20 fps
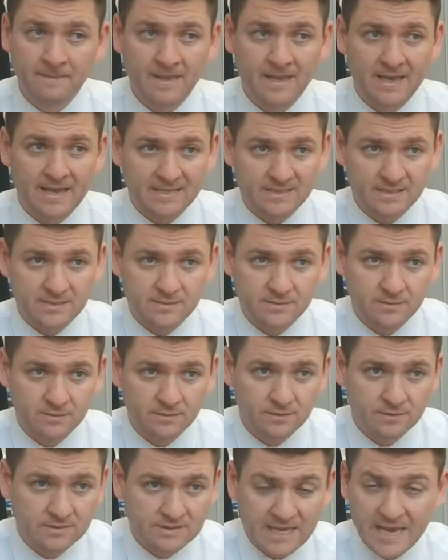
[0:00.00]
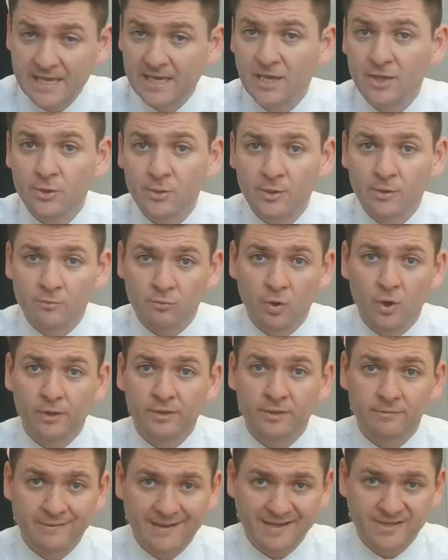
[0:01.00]
has taken you in the wrong
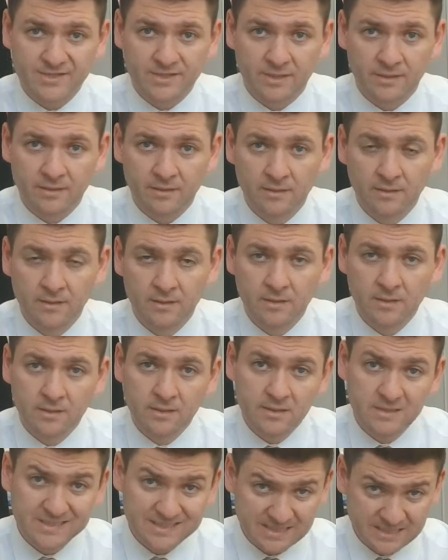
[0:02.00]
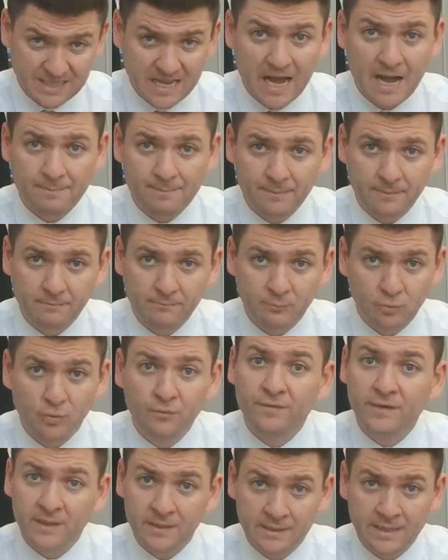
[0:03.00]
direction, stop
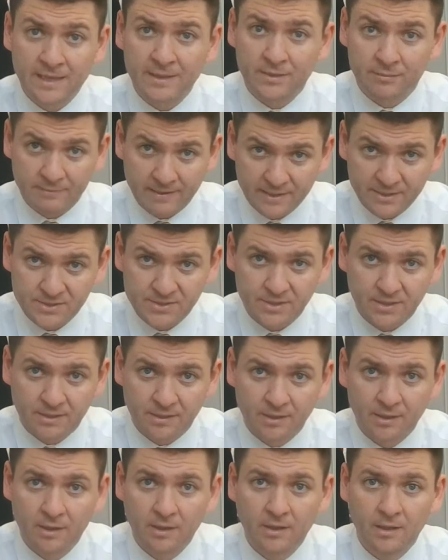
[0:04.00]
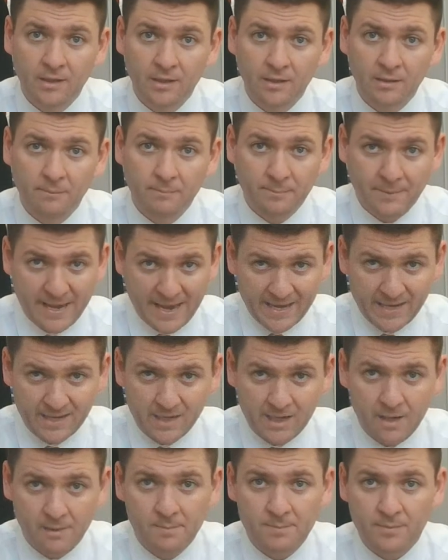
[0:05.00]
moving in that direction. Back
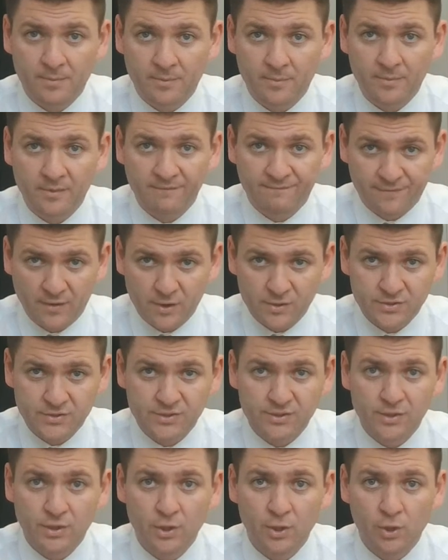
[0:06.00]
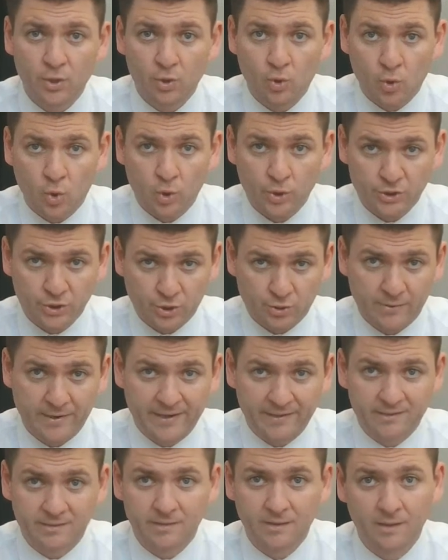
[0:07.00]
up, reverse, course
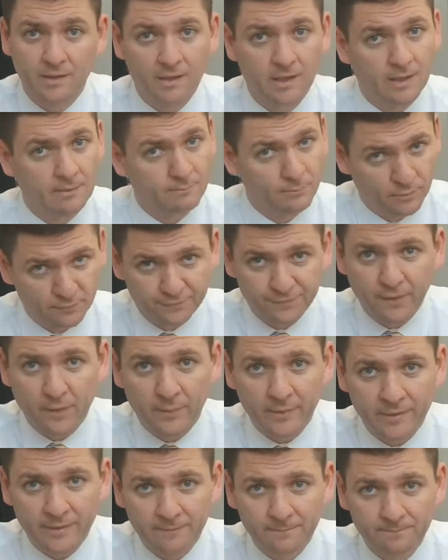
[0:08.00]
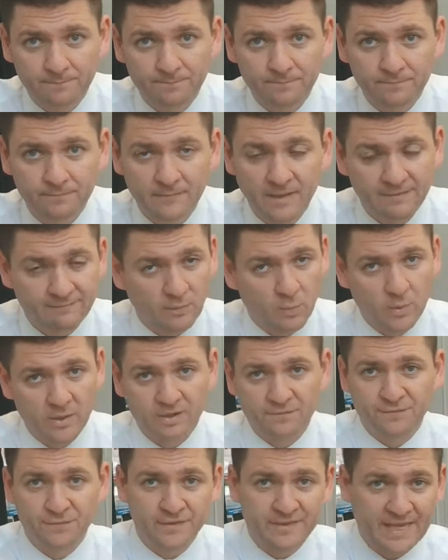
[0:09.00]
correct, and move forward. Have a
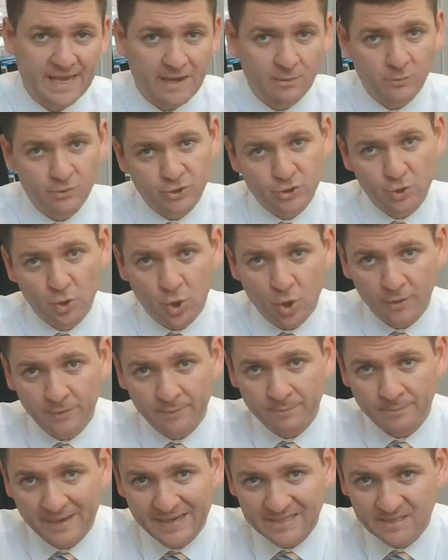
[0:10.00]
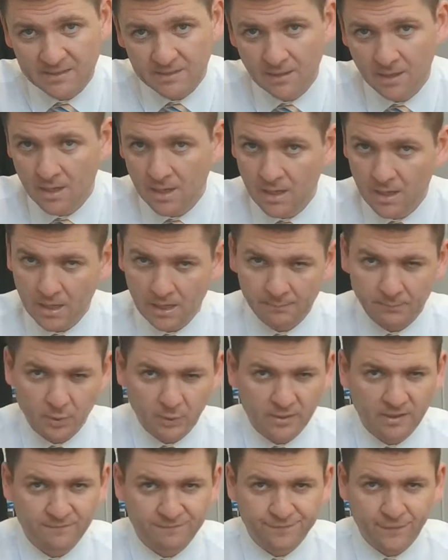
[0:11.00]
wonderful day. I wish you all the best. I'm
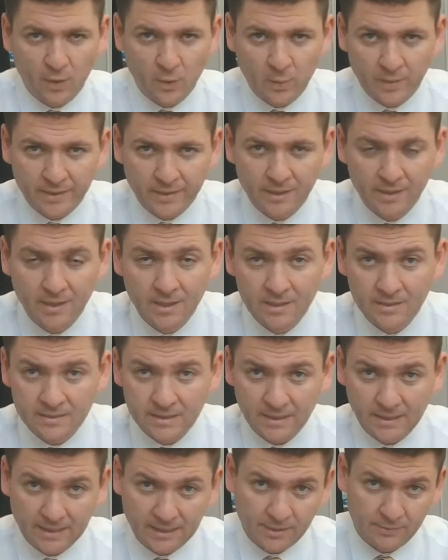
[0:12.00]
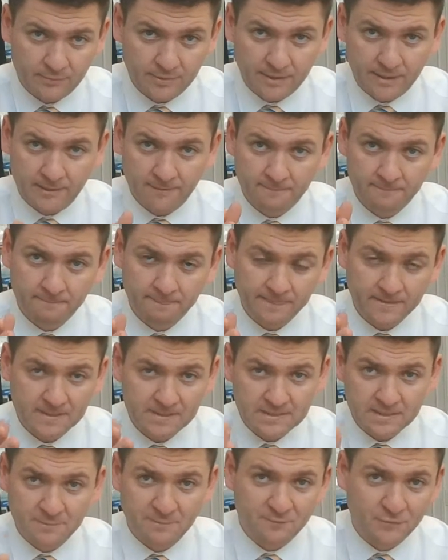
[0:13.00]
looking forward to hearing
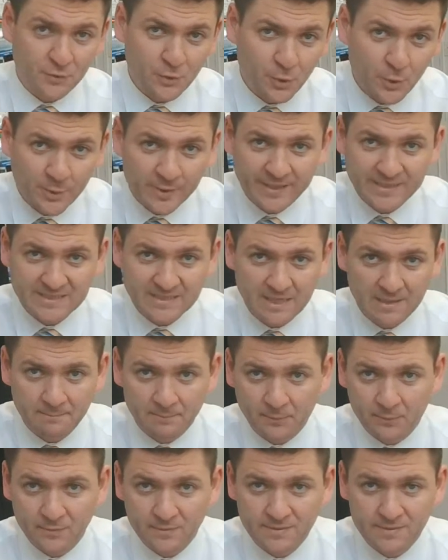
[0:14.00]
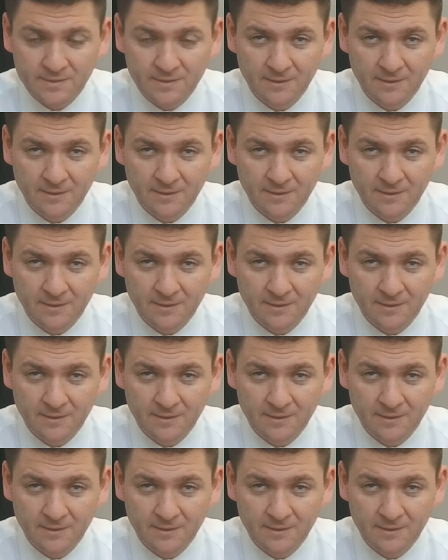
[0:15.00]
some of your own examples